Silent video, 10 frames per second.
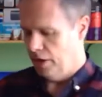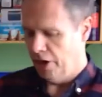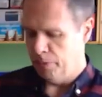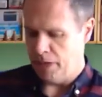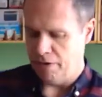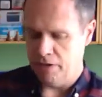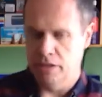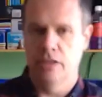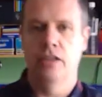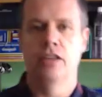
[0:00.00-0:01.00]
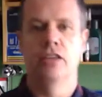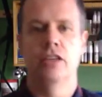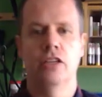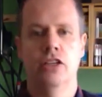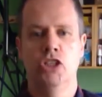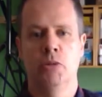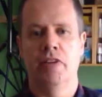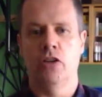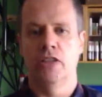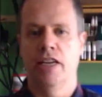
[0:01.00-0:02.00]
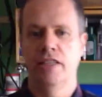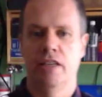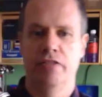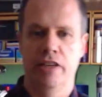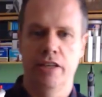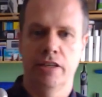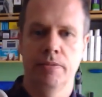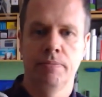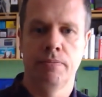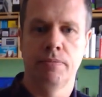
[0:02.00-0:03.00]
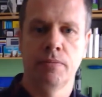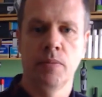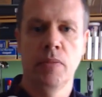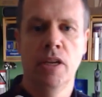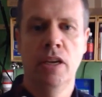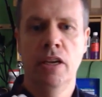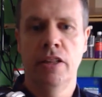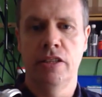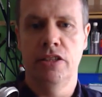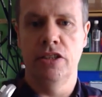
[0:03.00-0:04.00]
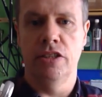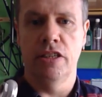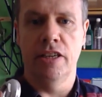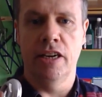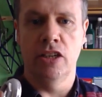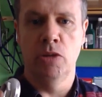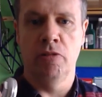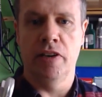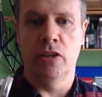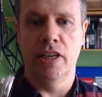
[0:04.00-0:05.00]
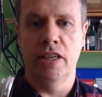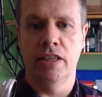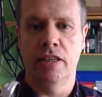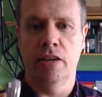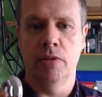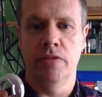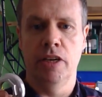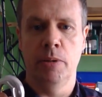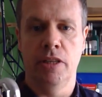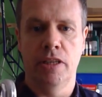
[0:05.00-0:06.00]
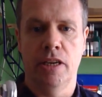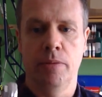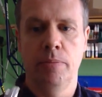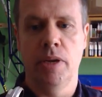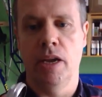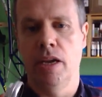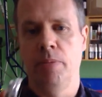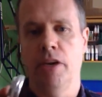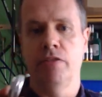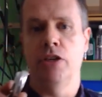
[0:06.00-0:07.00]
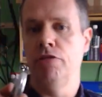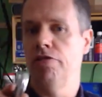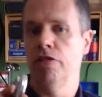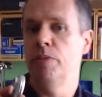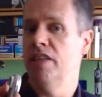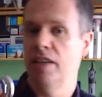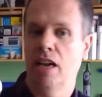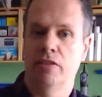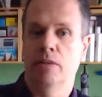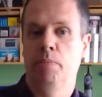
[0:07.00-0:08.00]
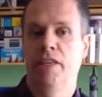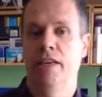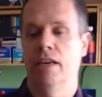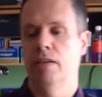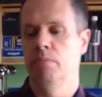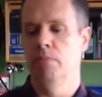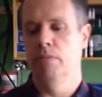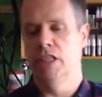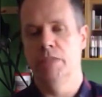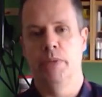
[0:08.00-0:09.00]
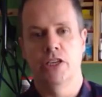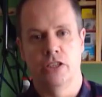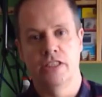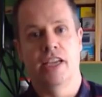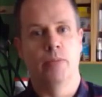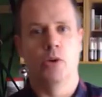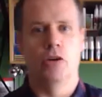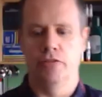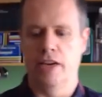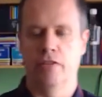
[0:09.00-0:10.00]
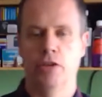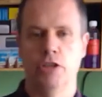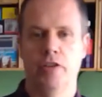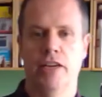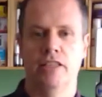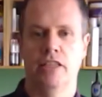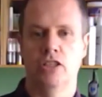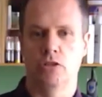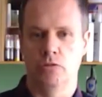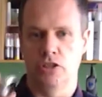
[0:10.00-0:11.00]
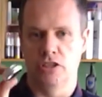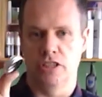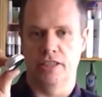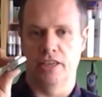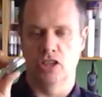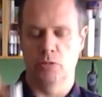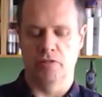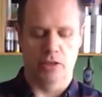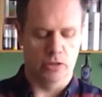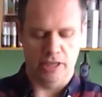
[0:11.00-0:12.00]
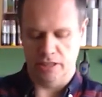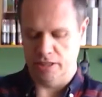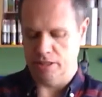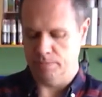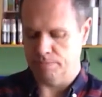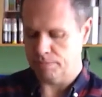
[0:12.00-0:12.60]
It'll be having a Super Record headset fitted. This is just the standard Super Record headset that was available at the time, and the anniversary group didn't have a particular special type of anniversary headset, so it was just a standard Super Record headset.